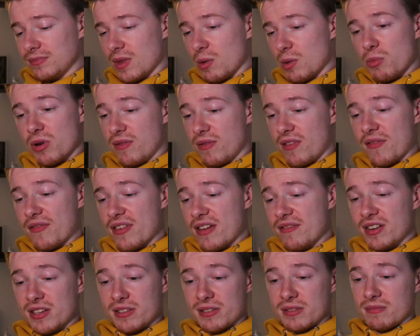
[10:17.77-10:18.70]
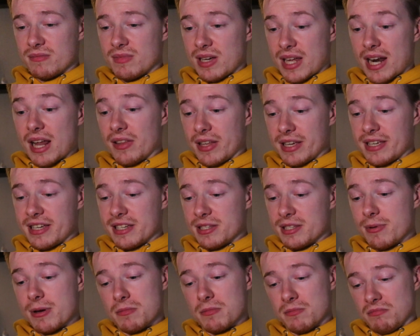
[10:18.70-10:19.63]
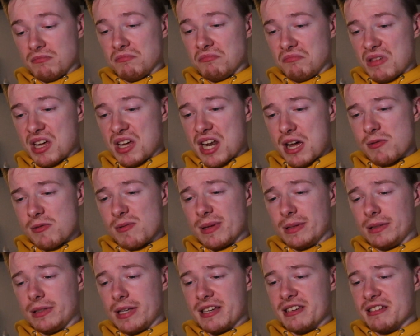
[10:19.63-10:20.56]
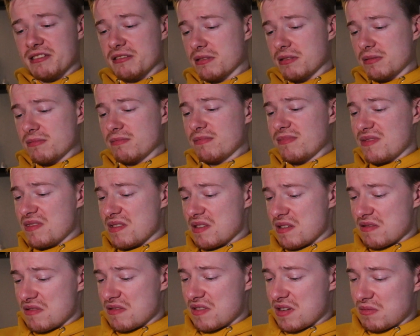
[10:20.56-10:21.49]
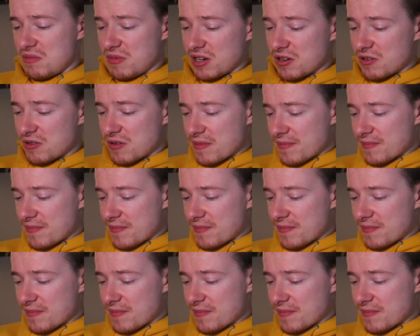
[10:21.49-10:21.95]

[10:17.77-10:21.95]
one of our favourites, and I like it as well, and I will like it. There we go,